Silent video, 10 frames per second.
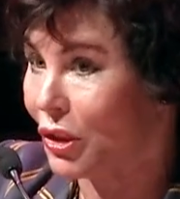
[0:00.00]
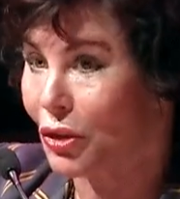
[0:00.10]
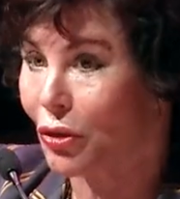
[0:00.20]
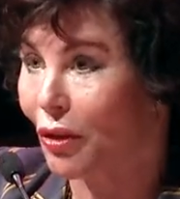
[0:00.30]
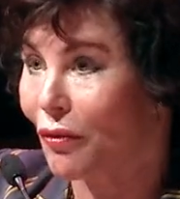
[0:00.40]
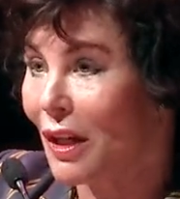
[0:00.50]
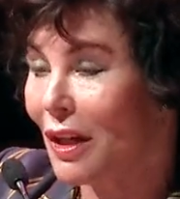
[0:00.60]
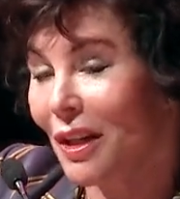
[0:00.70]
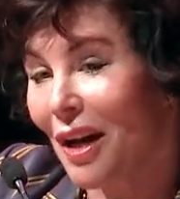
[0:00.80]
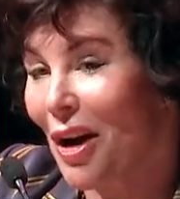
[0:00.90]
It's sort of
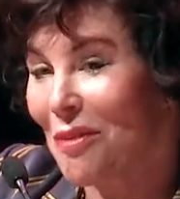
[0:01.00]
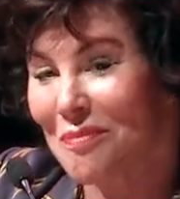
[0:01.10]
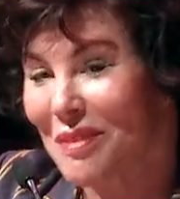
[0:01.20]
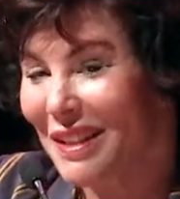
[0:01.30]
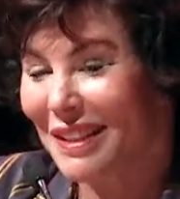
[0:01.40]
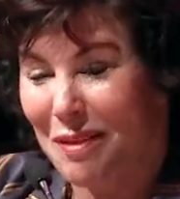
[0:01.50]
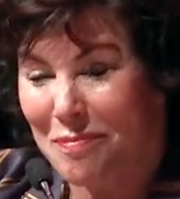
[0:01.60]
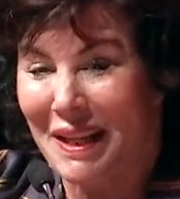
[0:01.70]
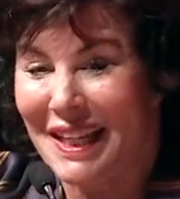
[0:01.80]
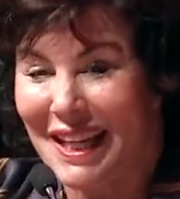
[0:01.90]
like
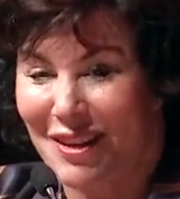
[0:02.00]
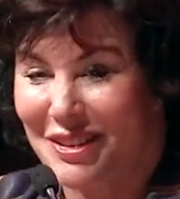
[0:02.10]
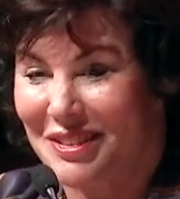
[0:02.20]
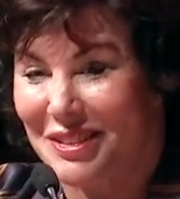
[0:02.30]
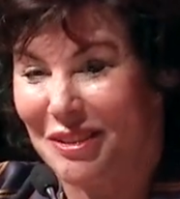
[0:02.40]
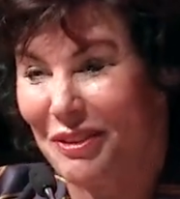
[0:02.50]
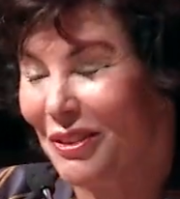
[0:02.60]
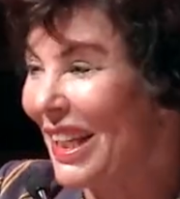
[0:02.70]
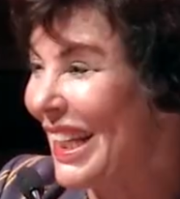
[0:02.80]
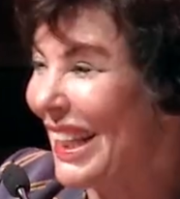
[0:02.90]
picking out the stuff you need,